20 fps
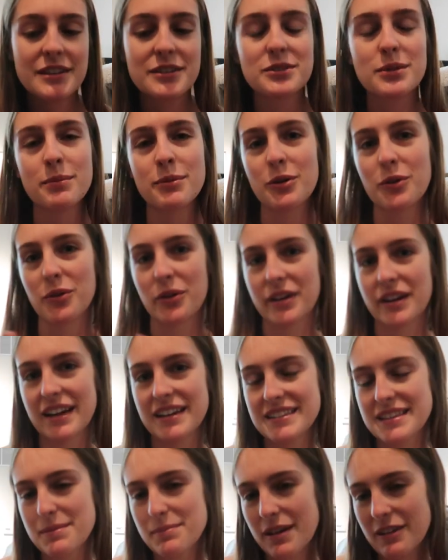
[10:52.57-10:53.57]
So I'm gonna
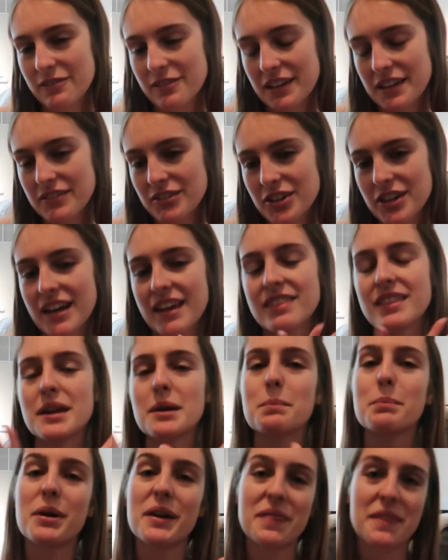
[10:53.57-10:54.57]
organize them by flavor and
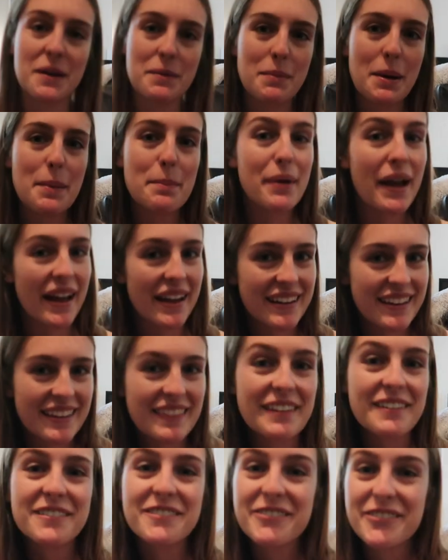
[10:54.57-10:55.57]
then put them back
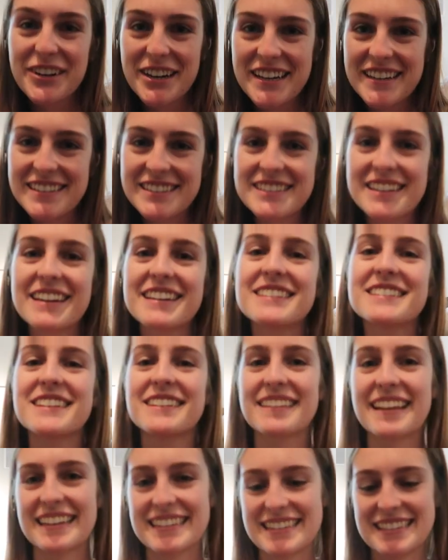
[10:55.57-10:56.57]
in the fridge.
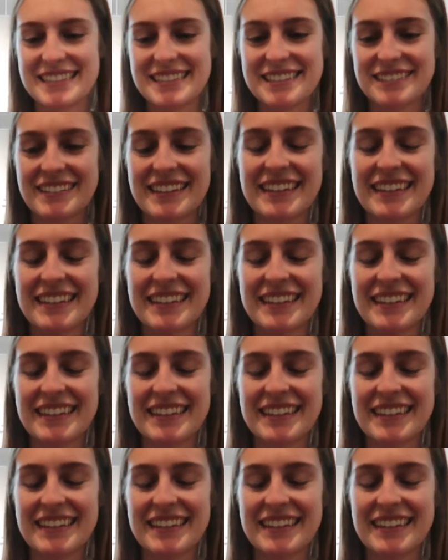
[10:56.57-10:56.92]
So let's do